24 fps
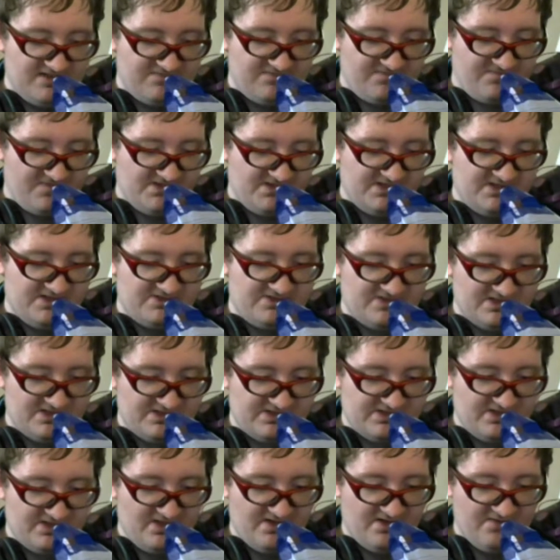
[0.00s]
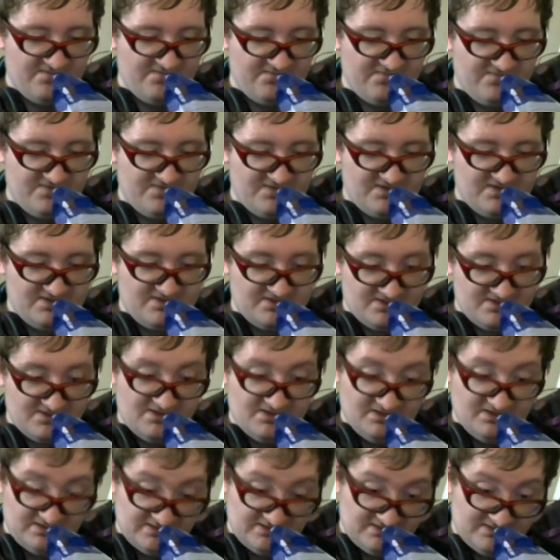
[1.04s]
for the interest of
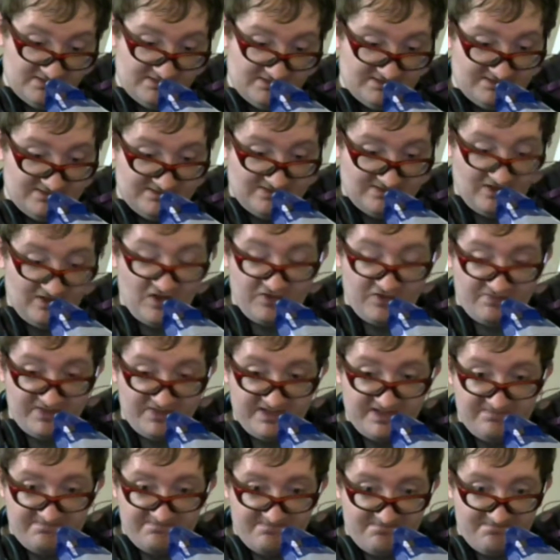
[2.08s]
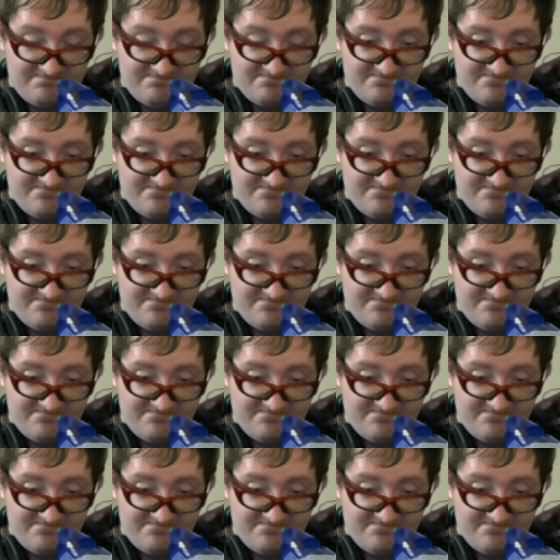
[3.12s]
ultimately